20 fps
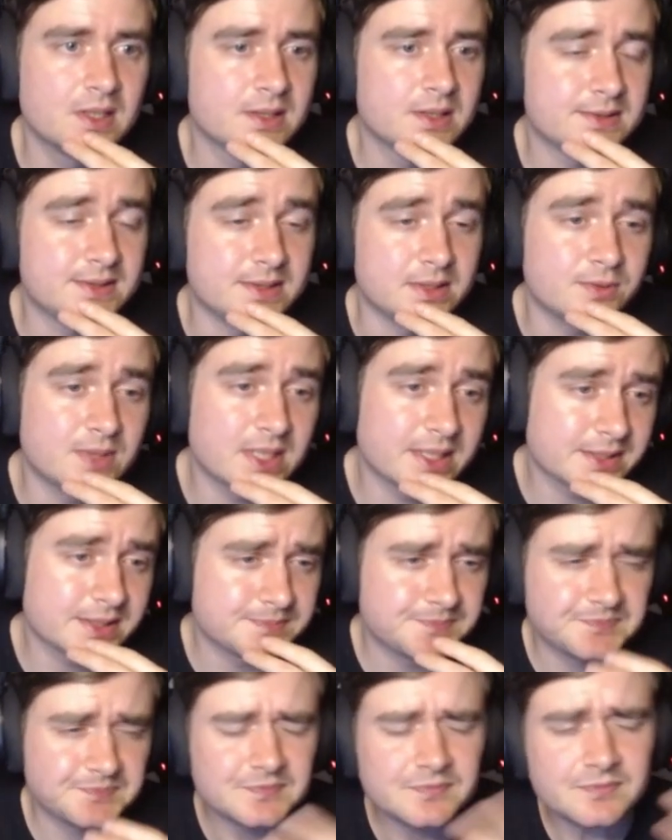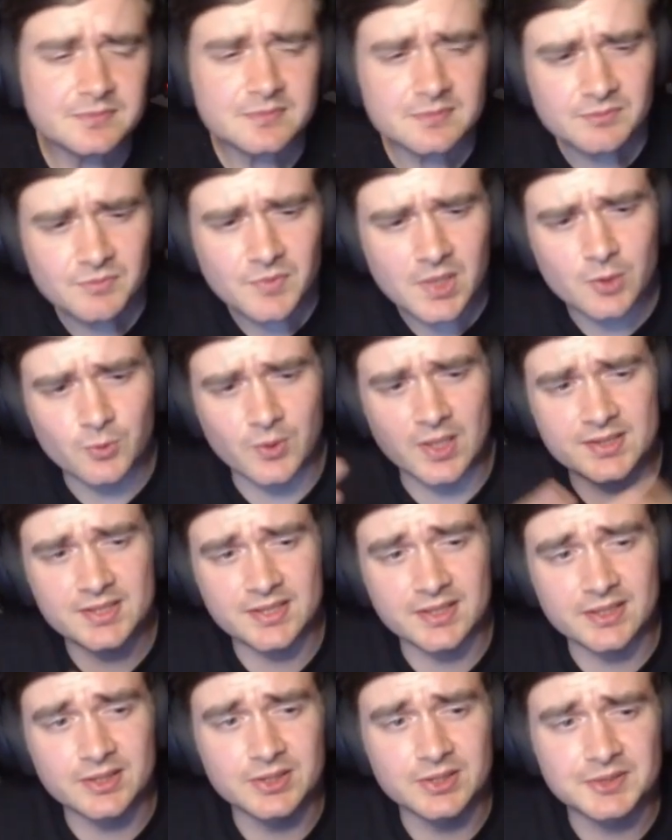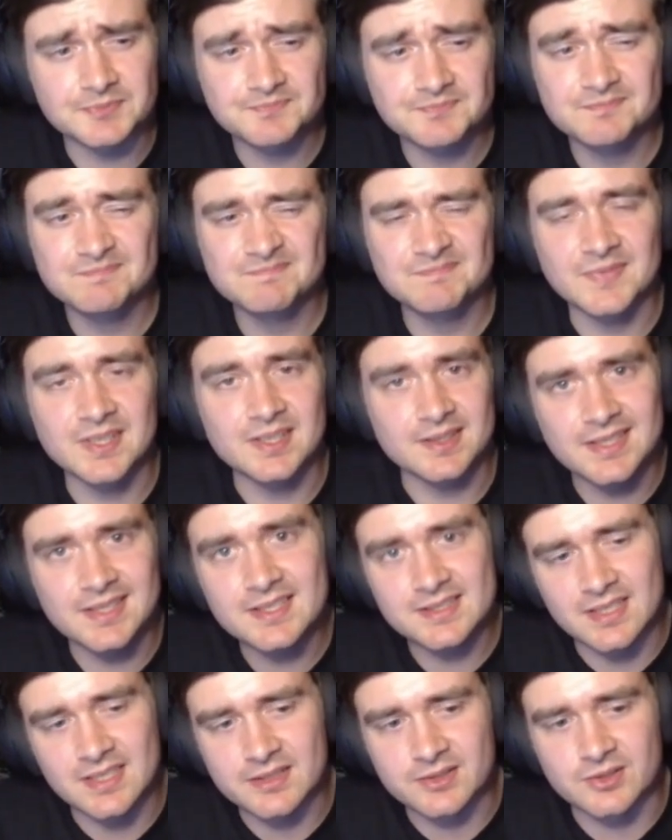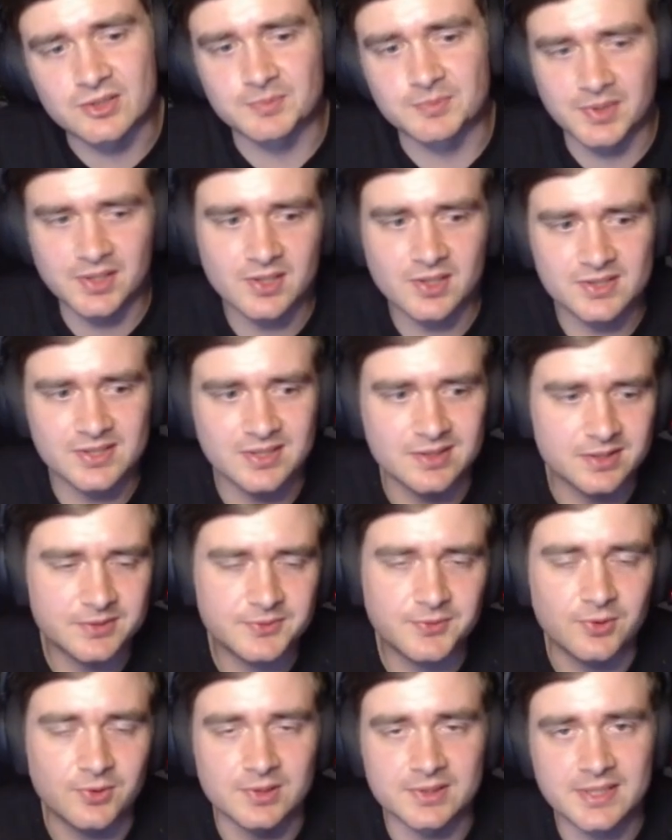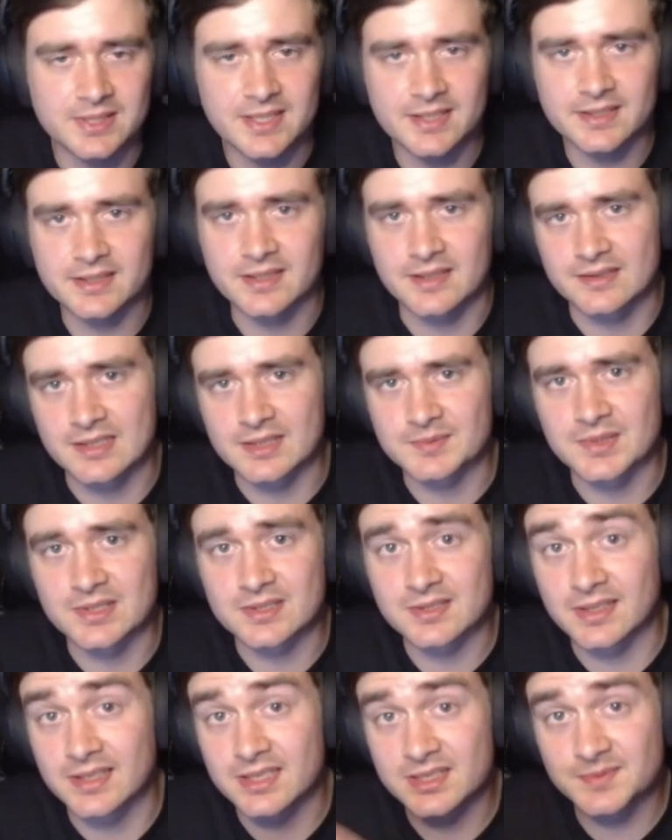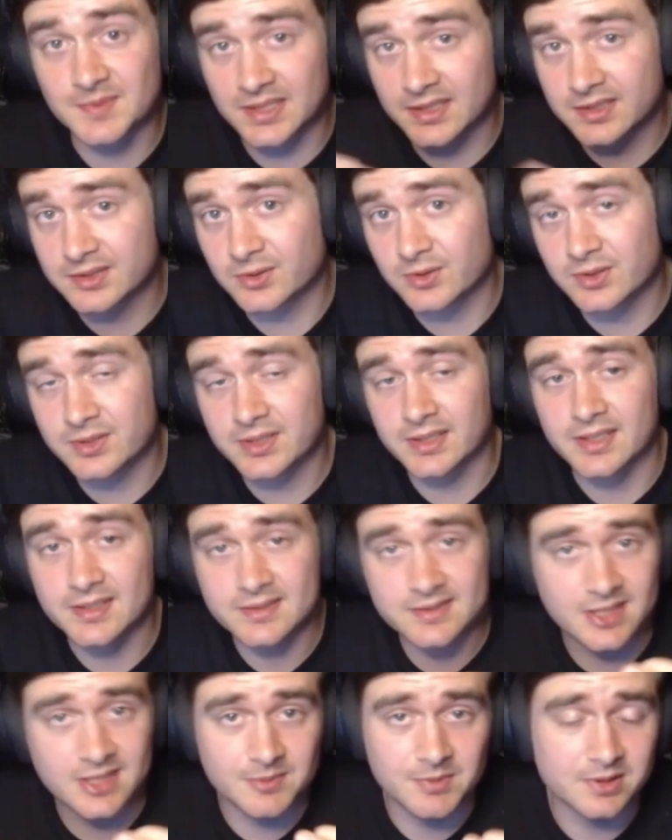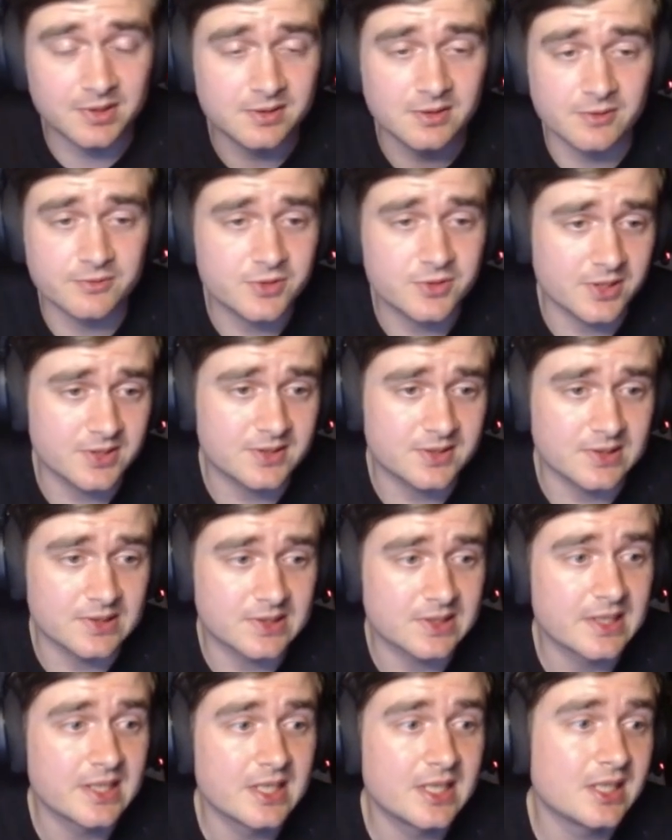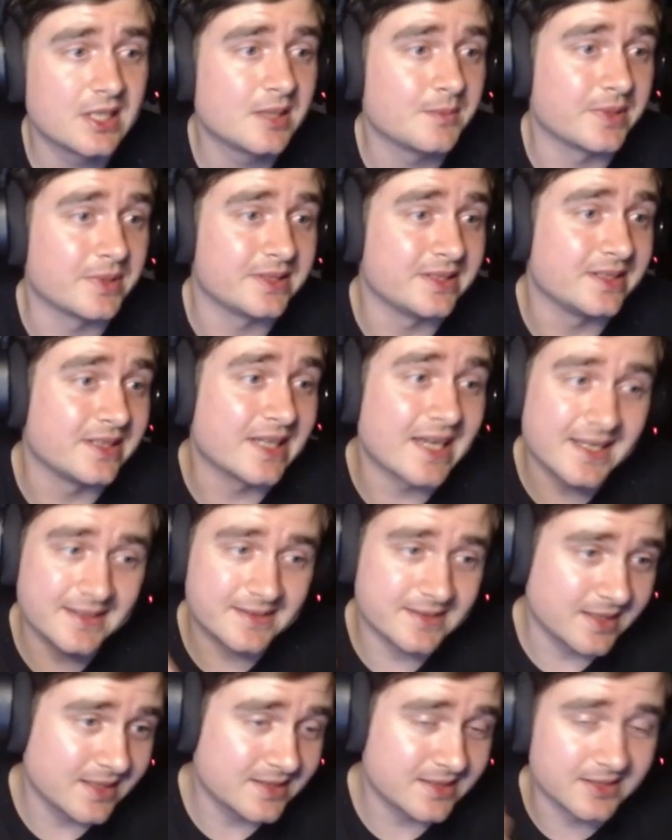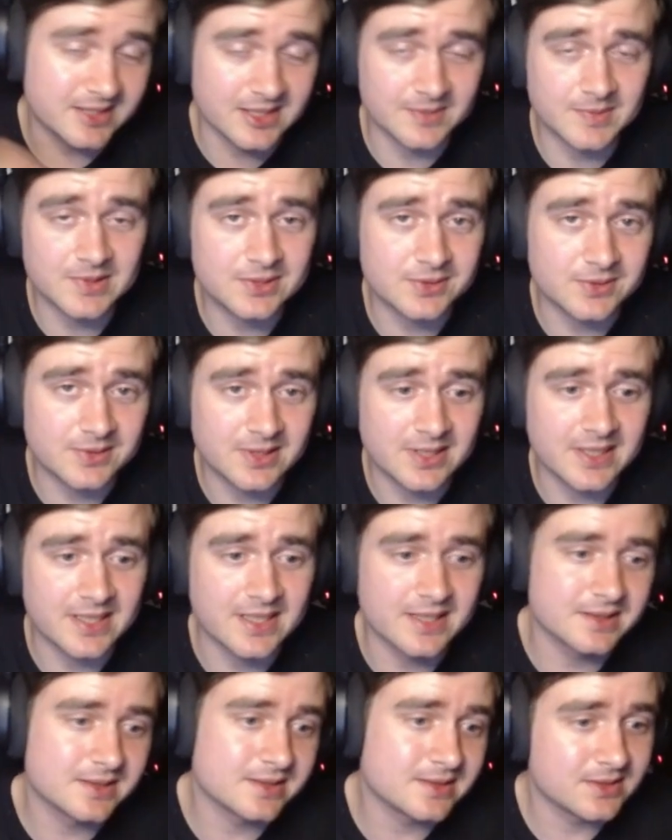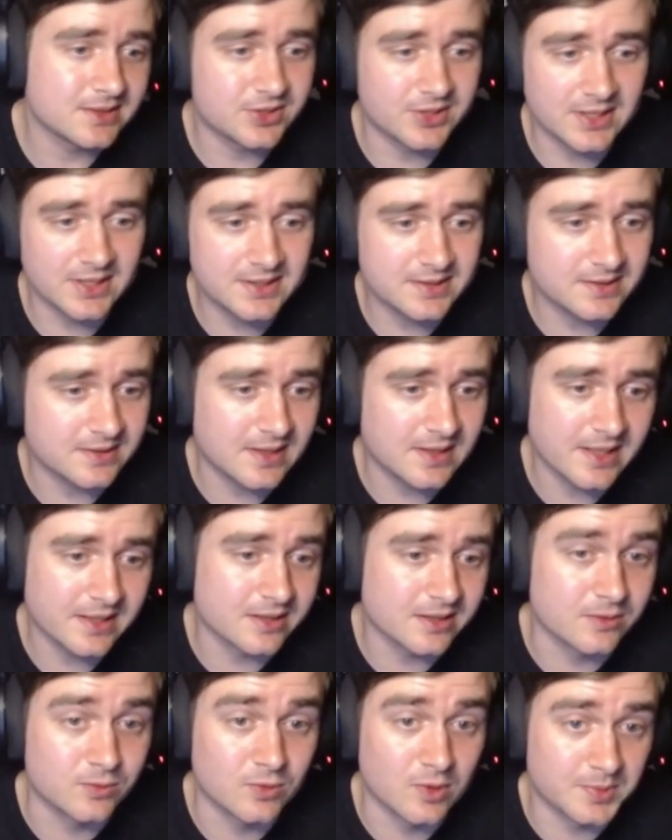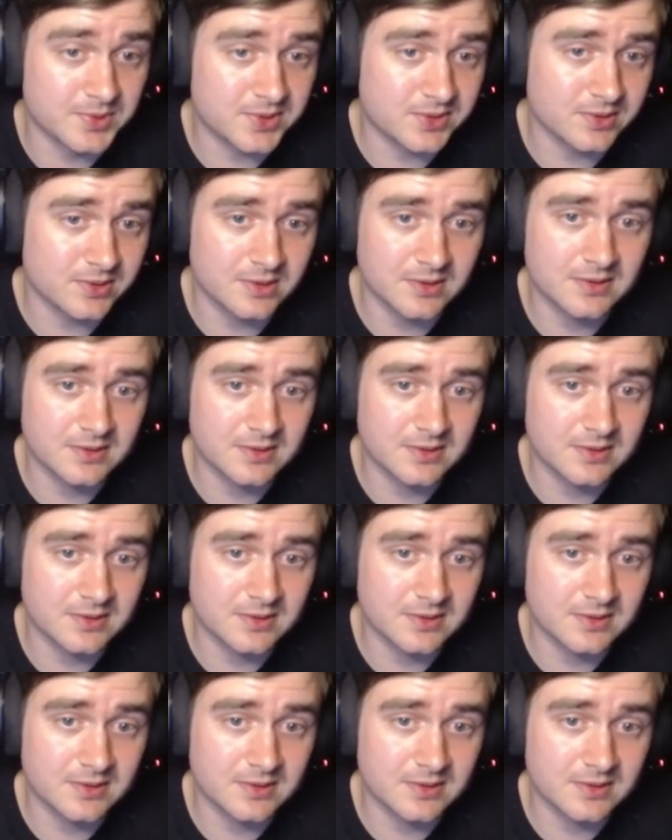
Tirek, why is he good? He's not good because he has 4 attack, and that means he gets Melkithor, he gets Hemorrhage of Justice, but he adds a lesser demon to our hand, just like a Warp Salt.